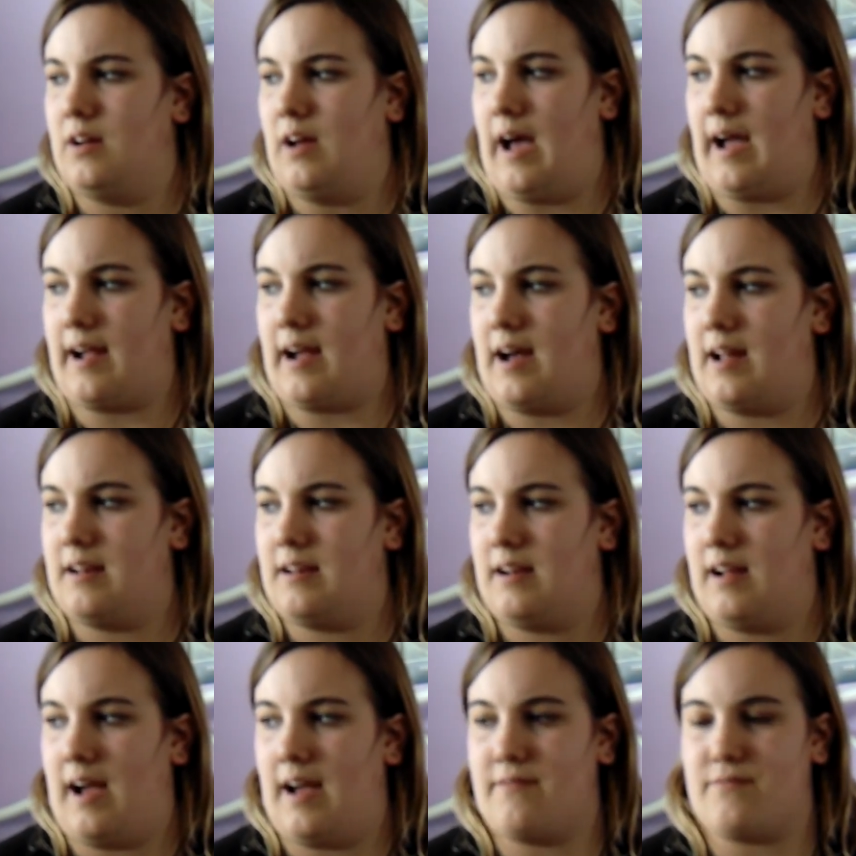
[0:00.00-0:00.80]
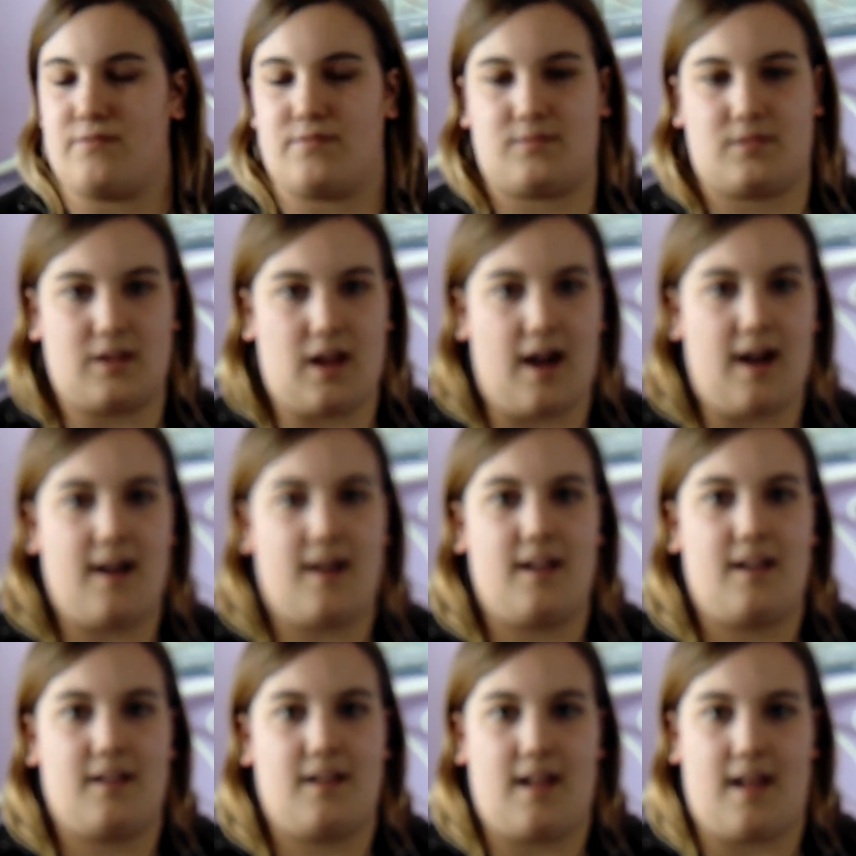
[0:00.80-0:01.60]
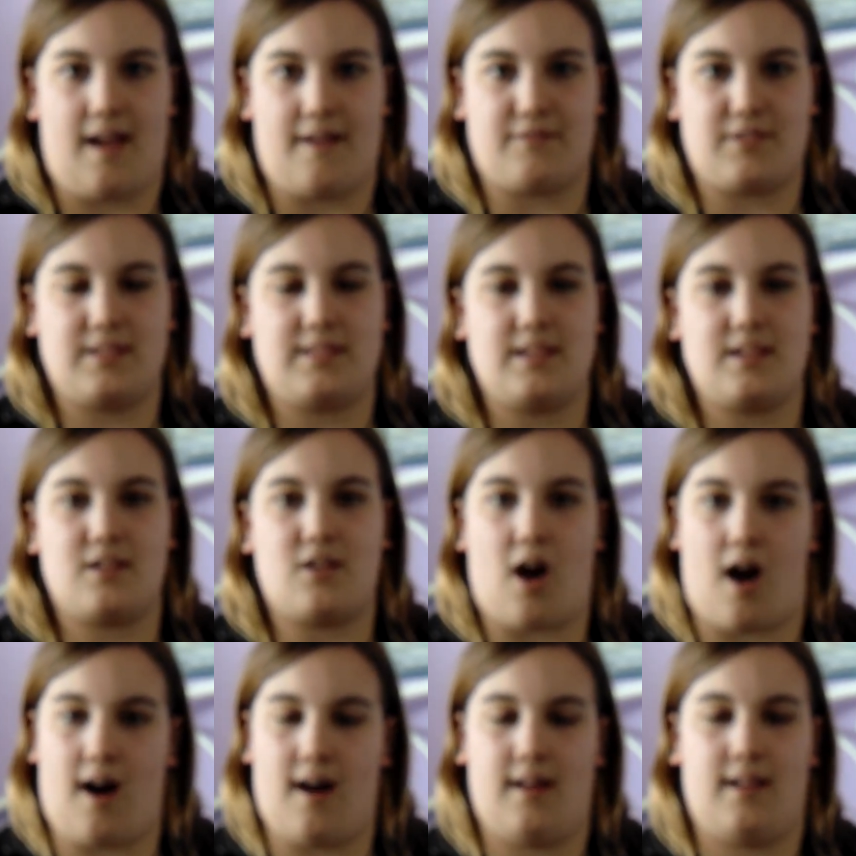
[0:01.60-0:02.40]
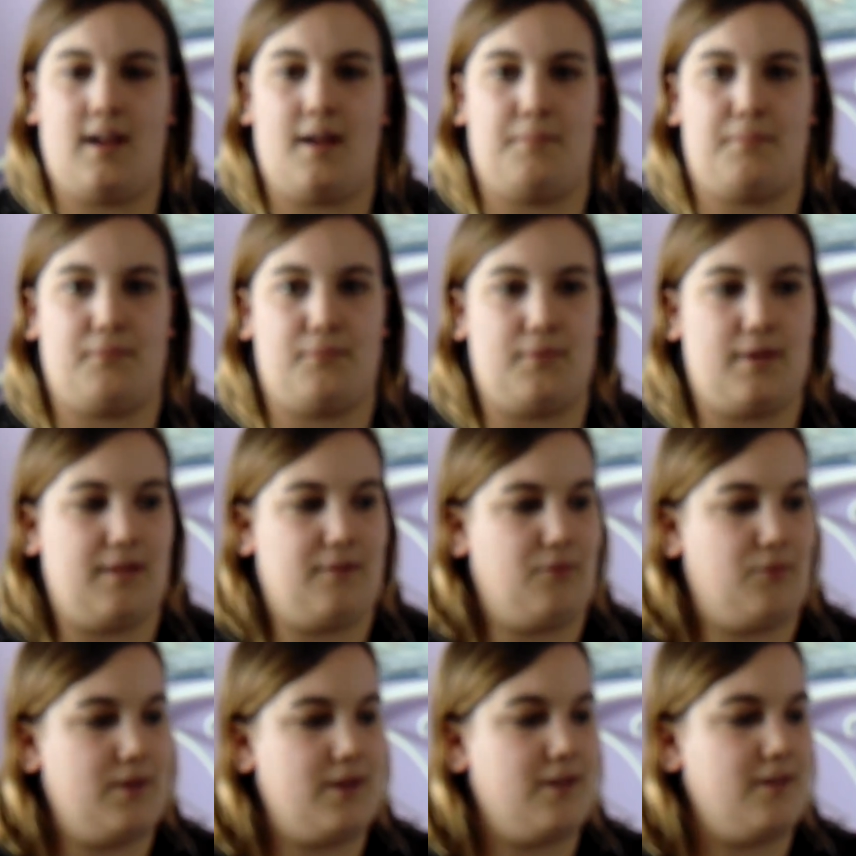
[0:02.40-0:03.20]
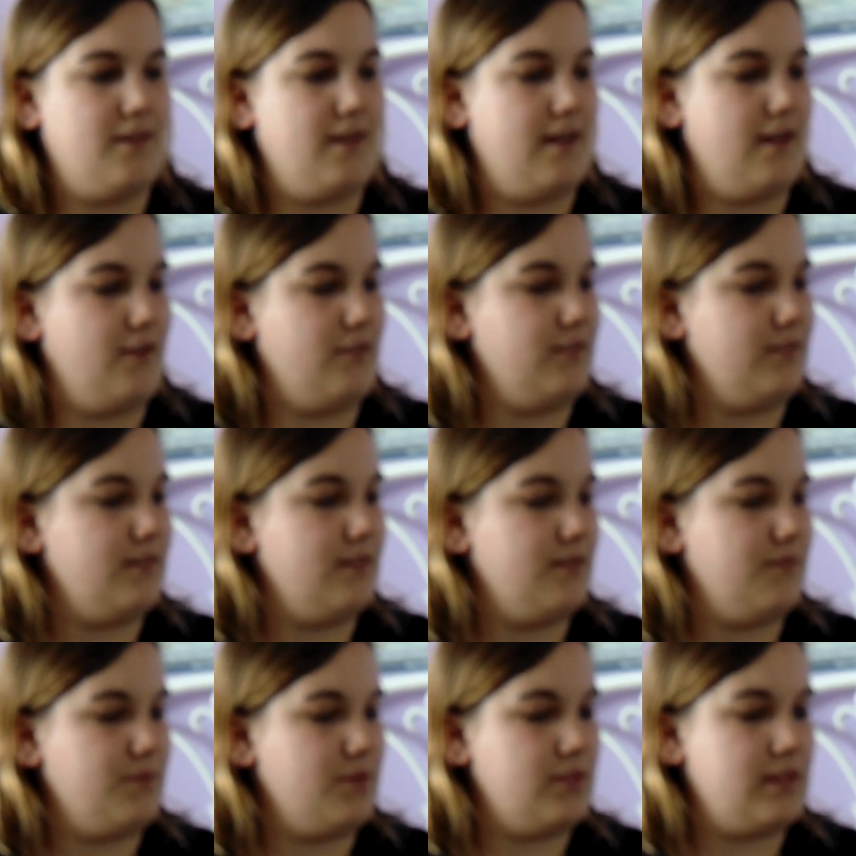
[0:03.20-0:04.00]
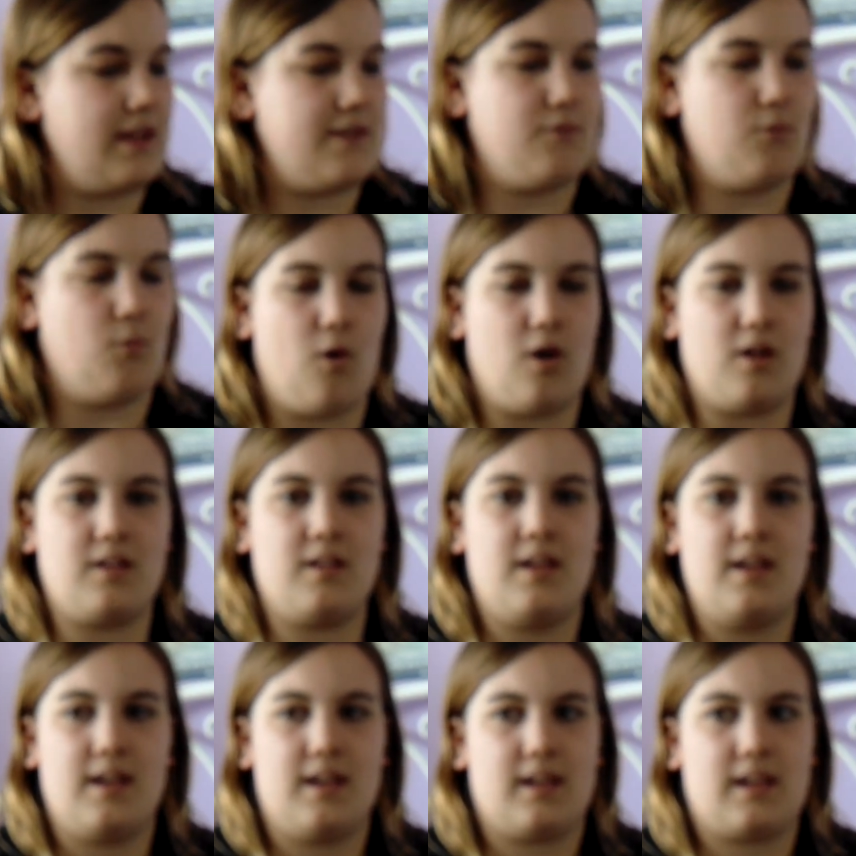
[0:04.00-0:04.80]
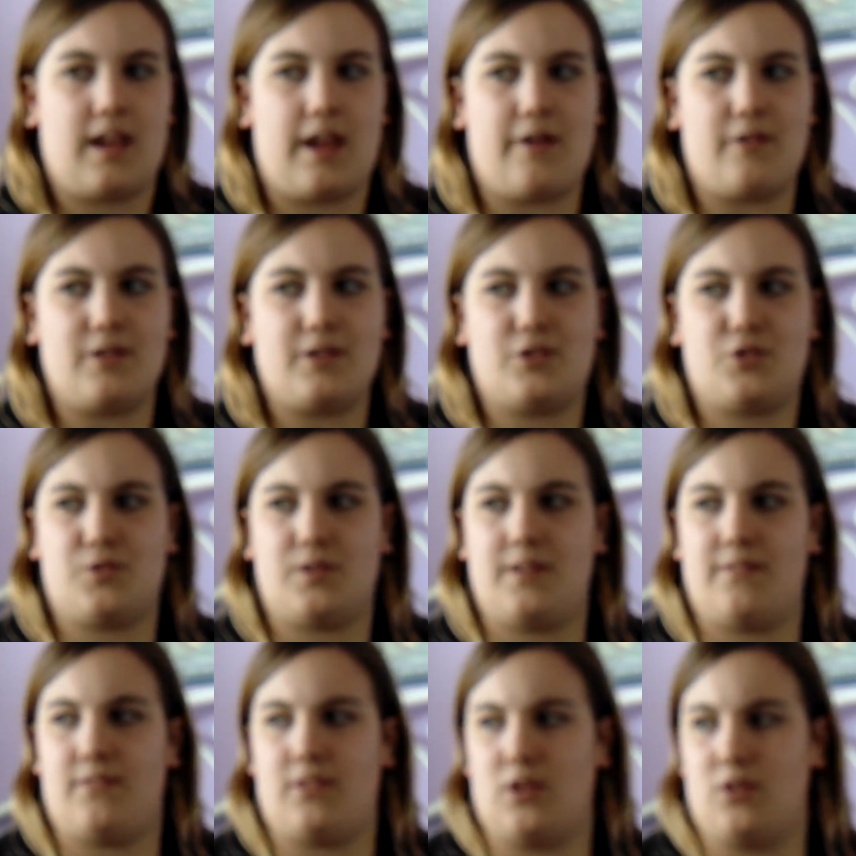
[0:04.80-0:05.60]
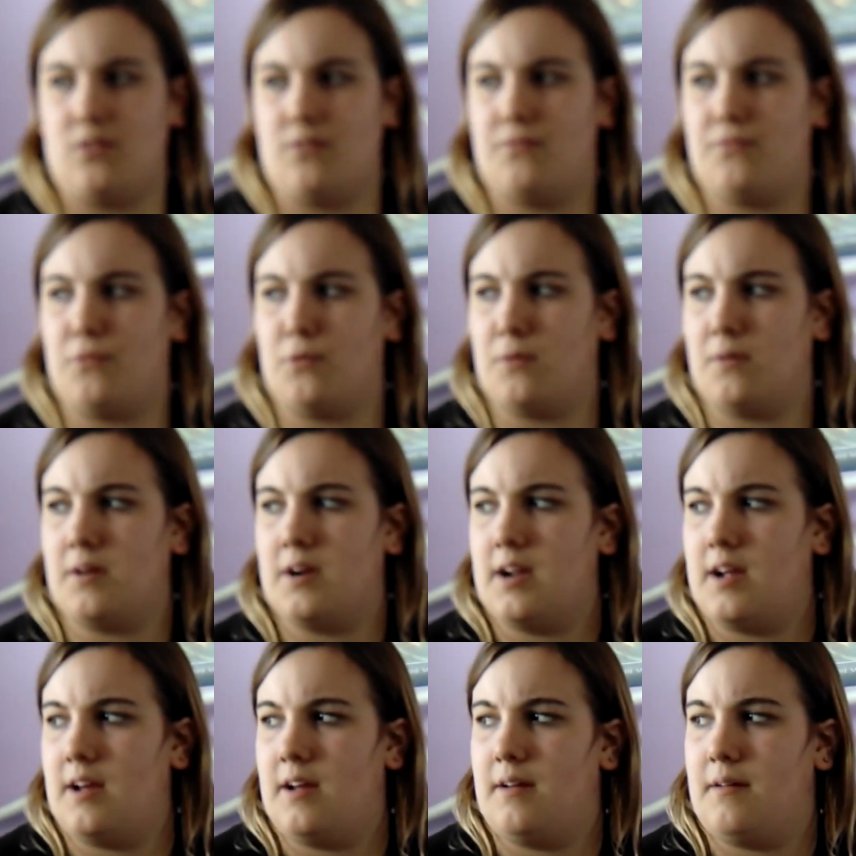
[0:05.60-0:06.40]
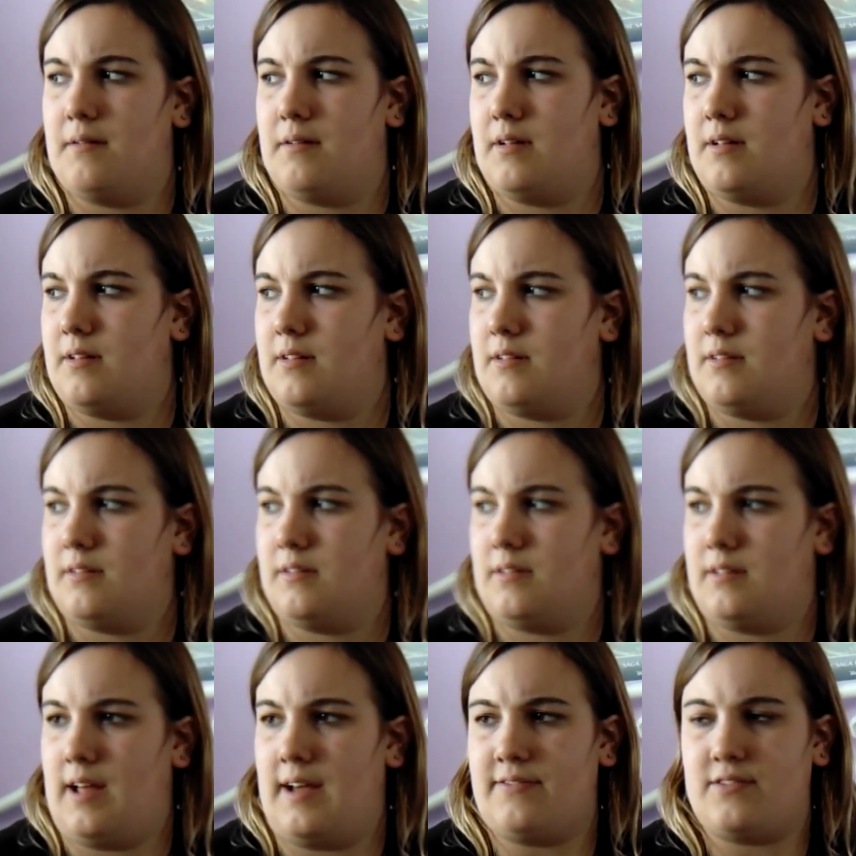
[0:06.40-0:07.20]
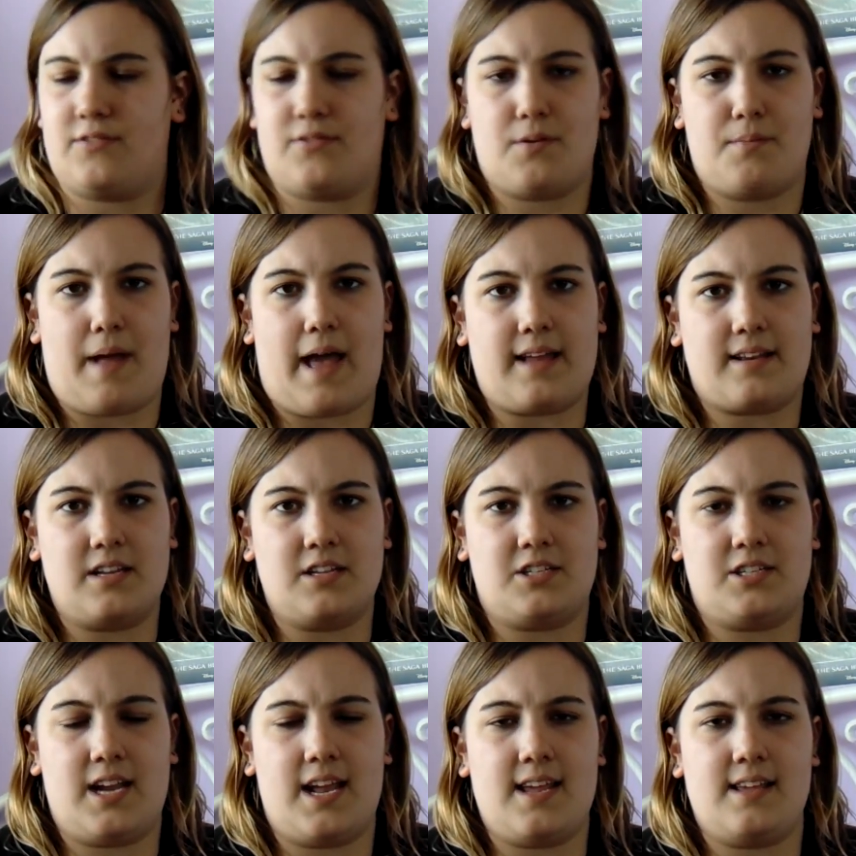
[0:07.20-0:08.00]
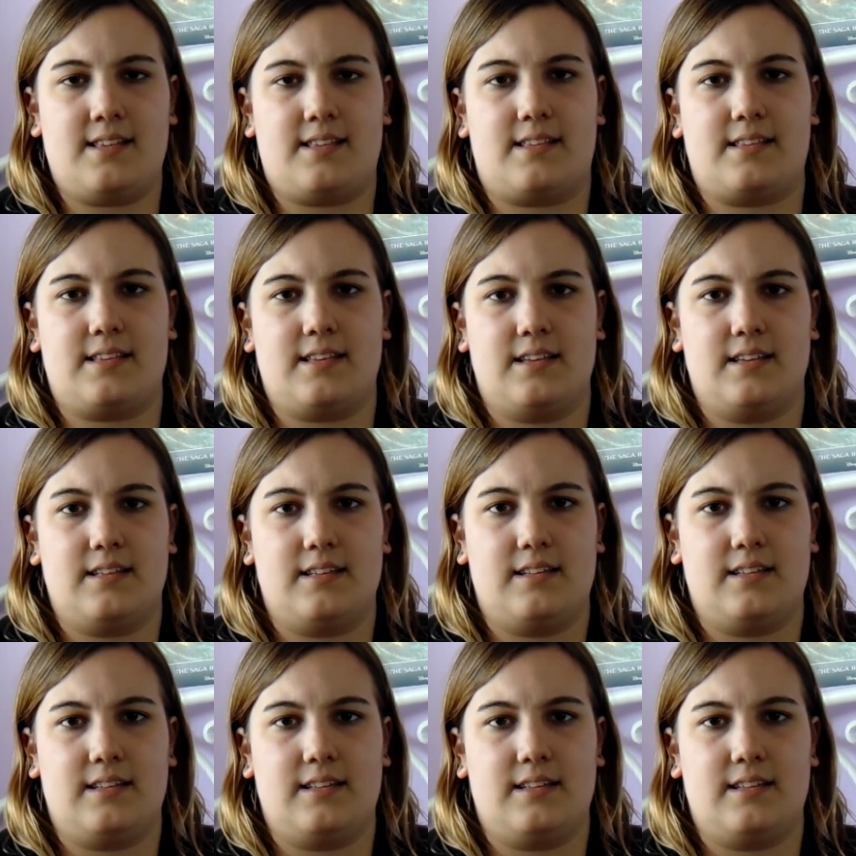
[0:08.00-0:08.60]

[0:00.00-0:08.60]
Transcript: I got, I've got everything caught up. And we oh, and we only one character review for left for Magnus Chase.